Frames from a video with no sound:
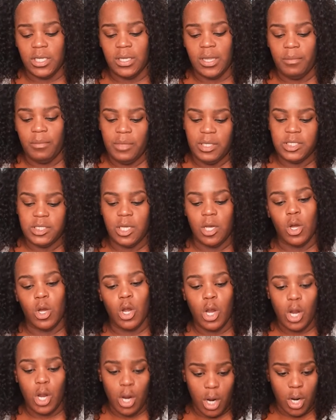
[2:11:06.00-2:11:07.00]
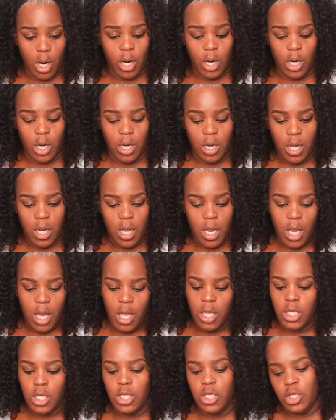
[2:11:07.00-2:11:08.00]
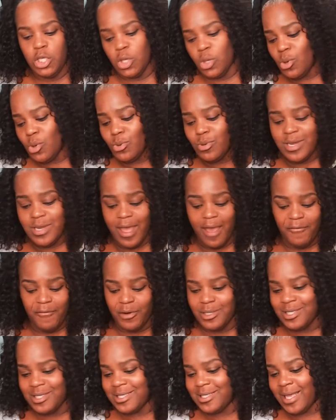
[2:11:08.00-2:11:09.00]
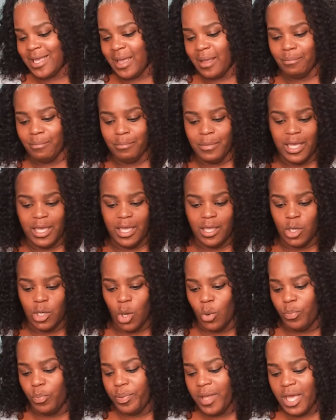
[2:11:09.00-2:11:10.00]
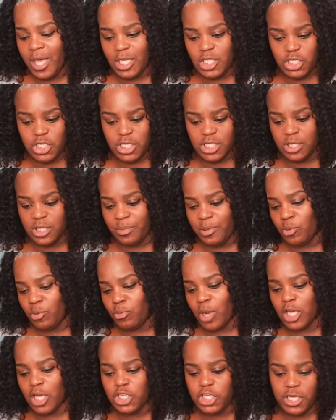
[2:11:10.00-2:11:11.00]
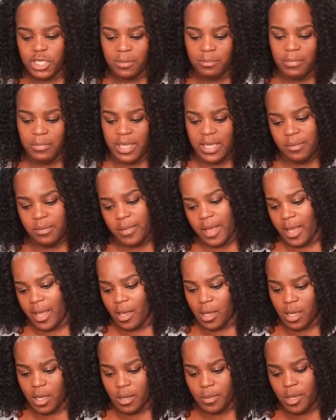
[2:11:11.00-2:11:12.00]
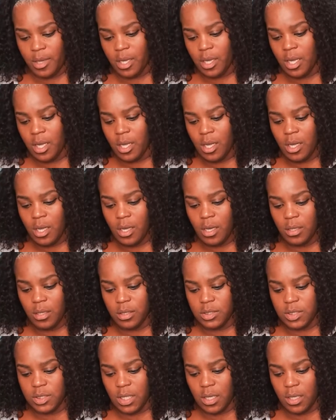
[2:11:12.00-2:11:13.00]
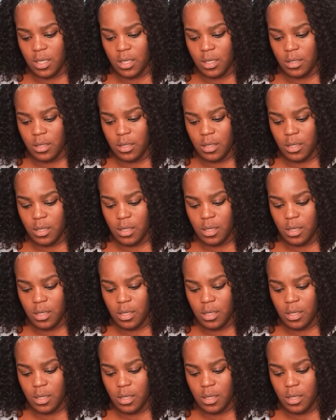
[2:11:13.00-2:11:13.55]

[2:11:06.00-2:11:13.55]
let me tell her, you never sent me no pictures to be rushing me, ma'am. Hold on.